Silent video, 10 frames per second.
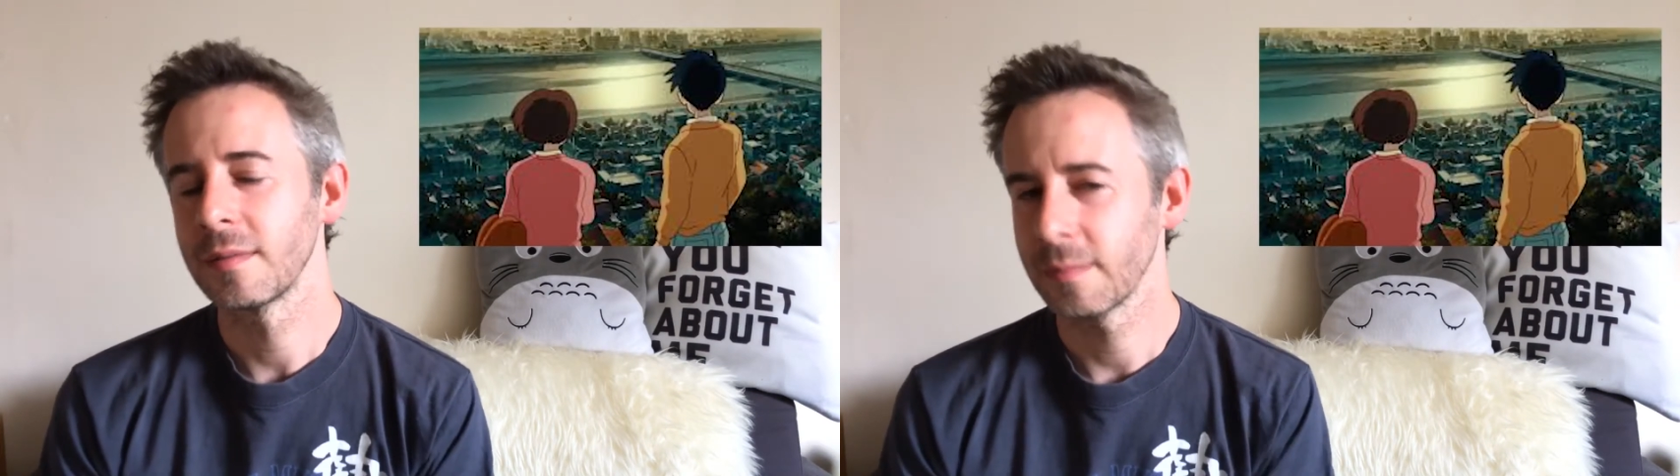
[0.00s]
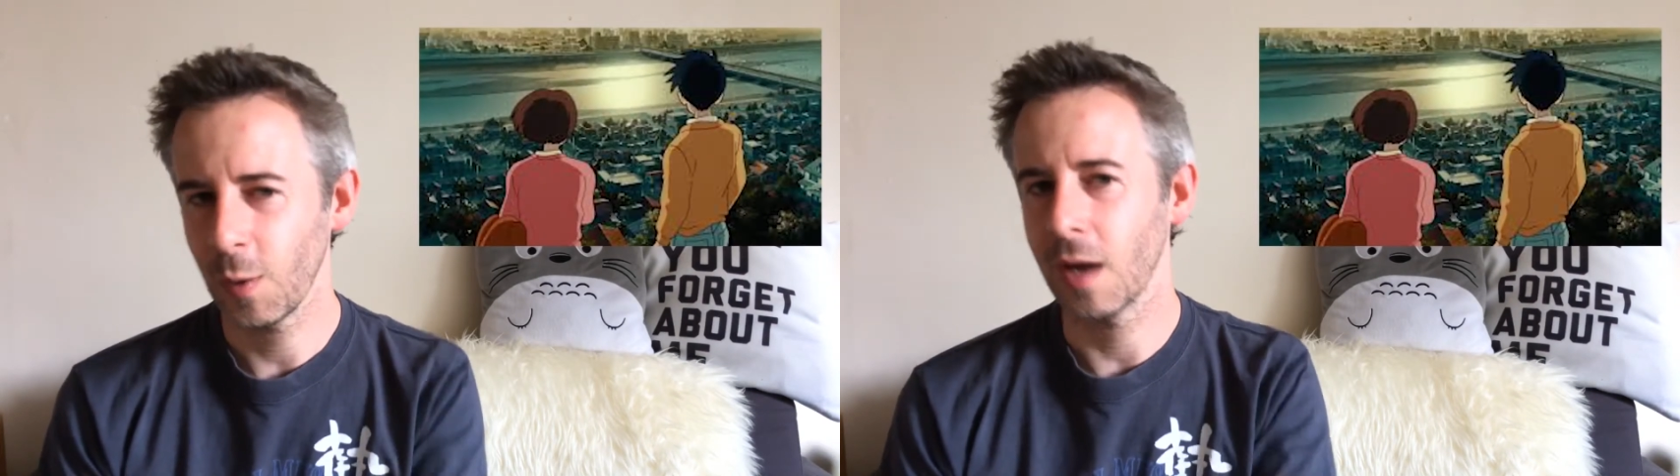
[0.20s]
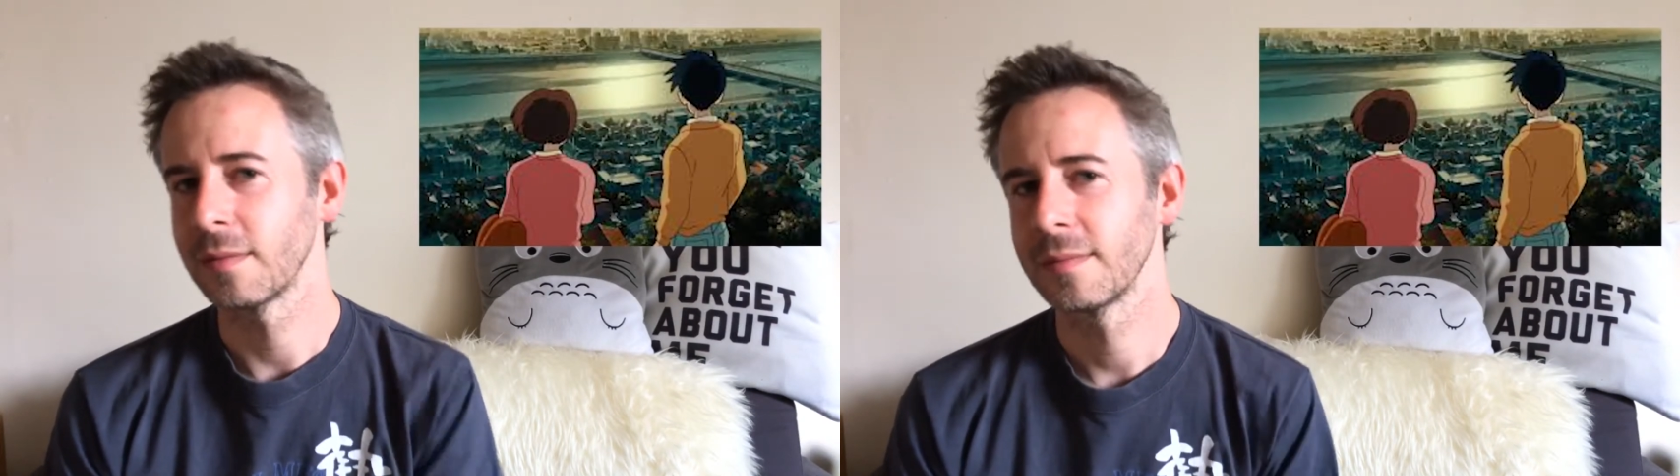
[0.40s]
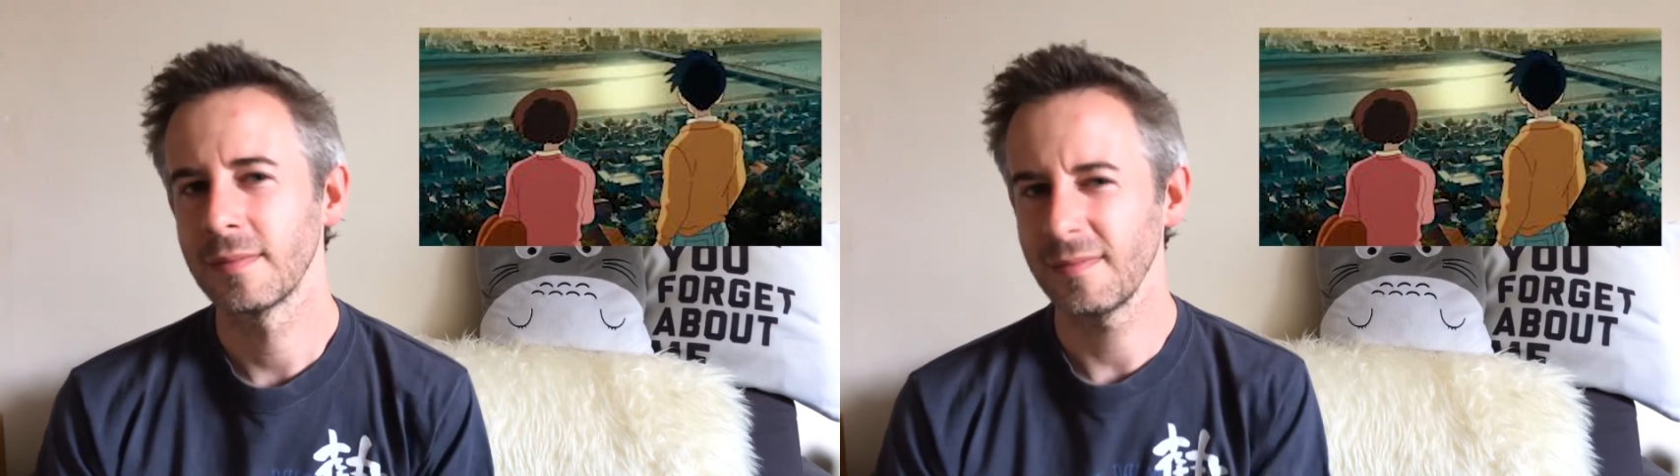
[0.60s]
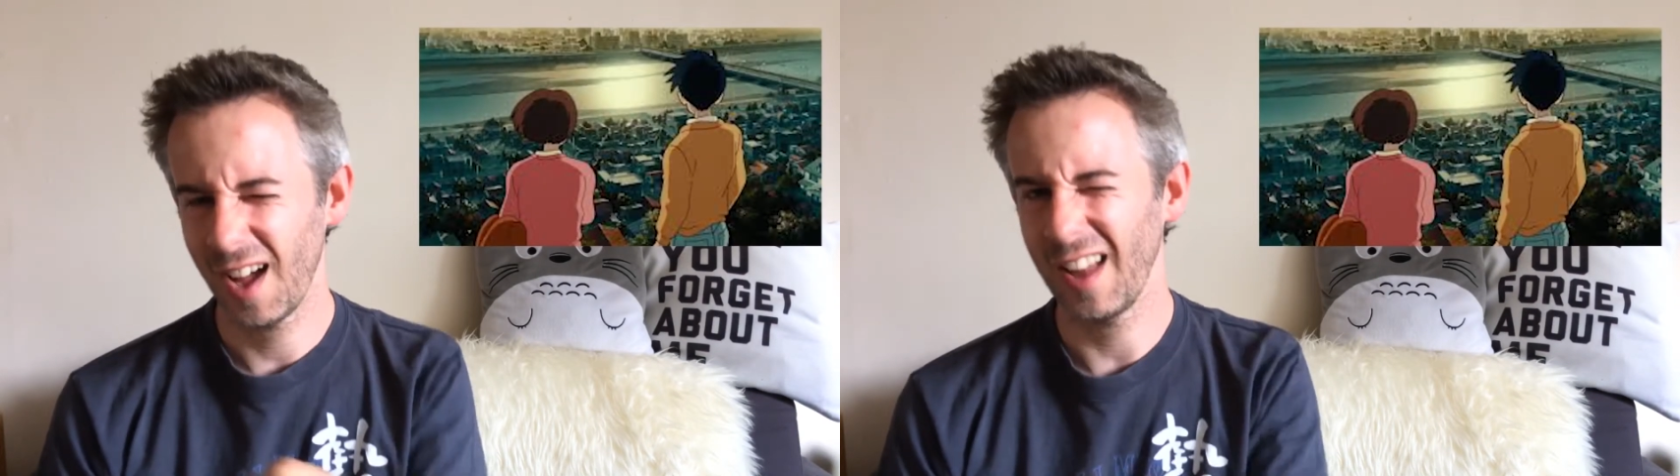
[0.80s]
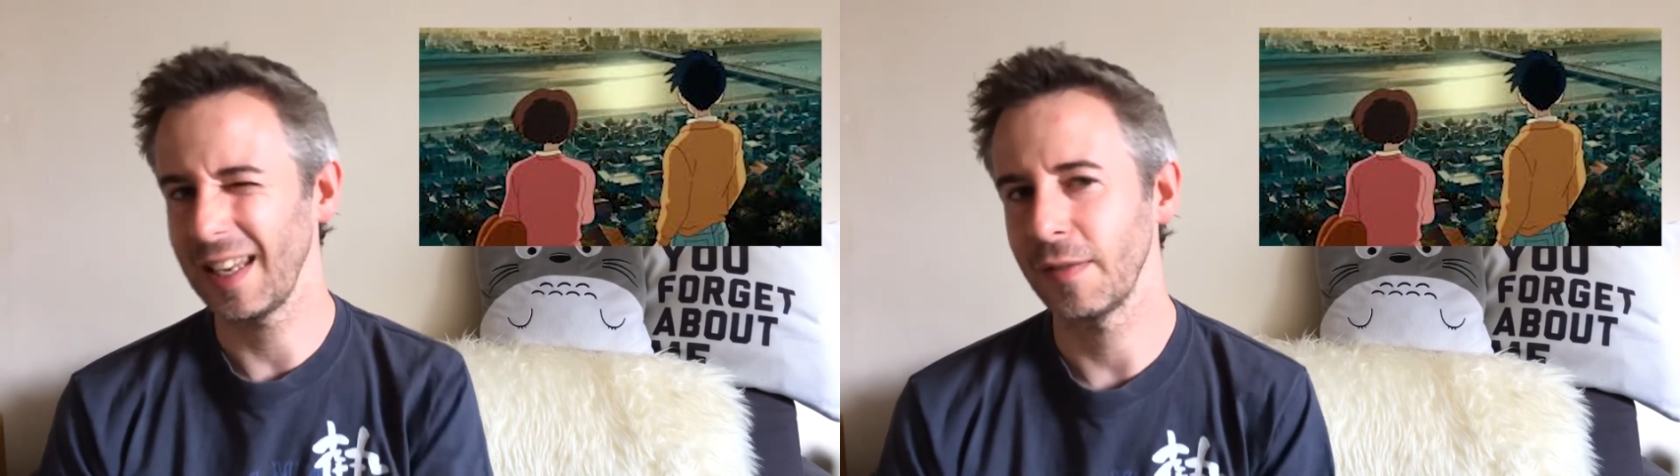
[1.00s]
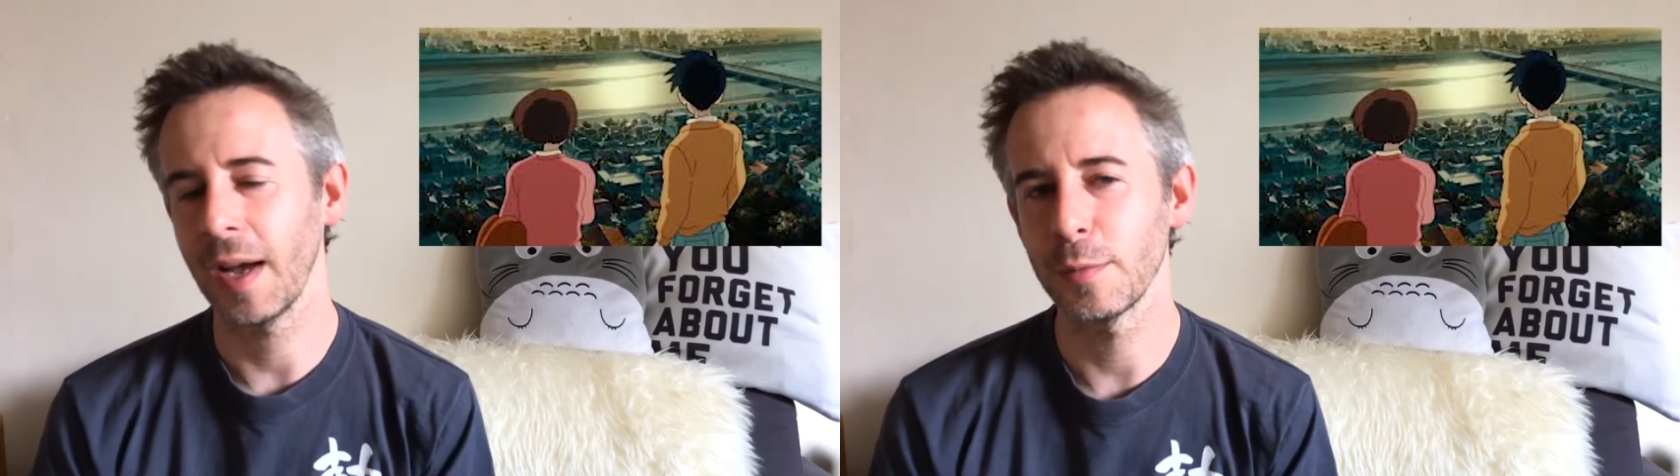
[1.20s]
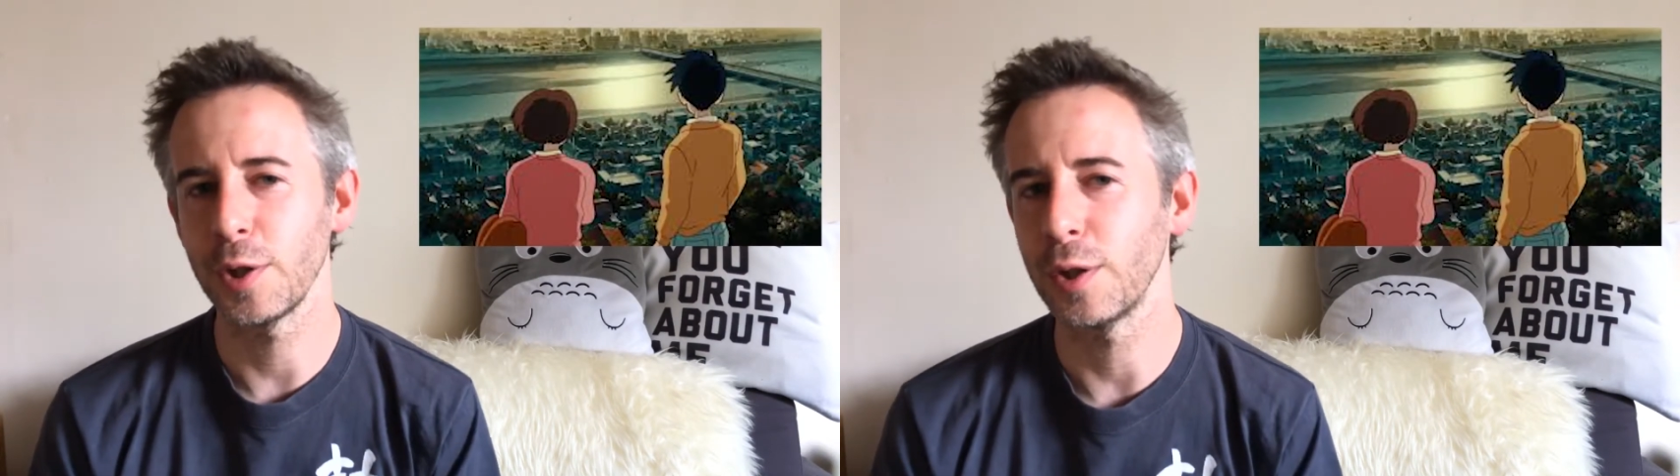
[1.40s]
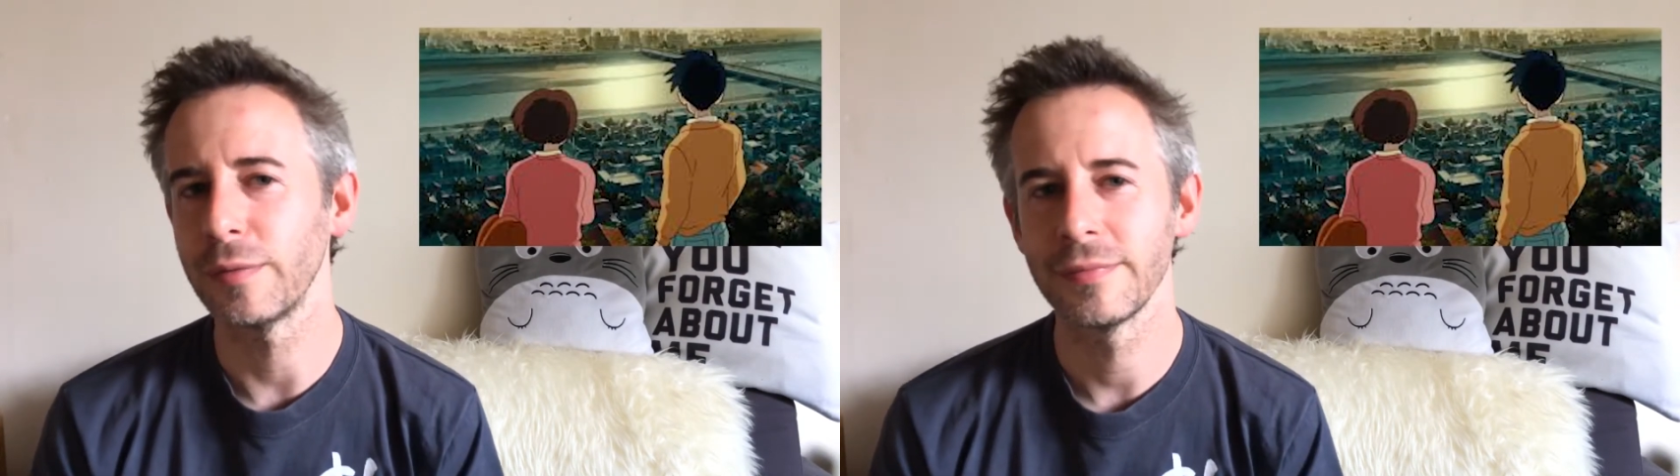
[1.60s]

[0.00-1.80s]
well, I'll leave it up to you.